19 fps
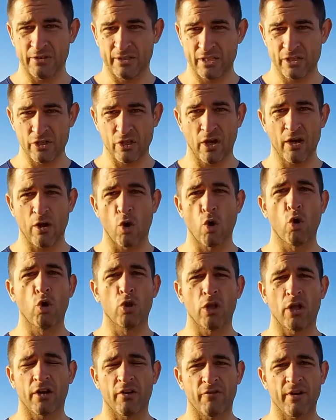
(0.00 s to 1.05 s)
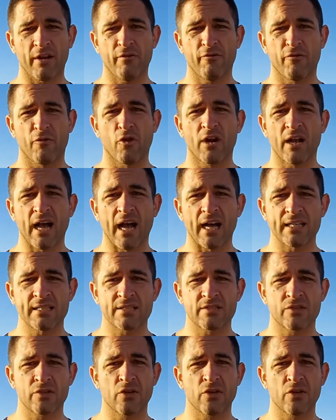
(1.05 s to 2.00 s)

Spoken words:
and there's not a whole lot of rain forecast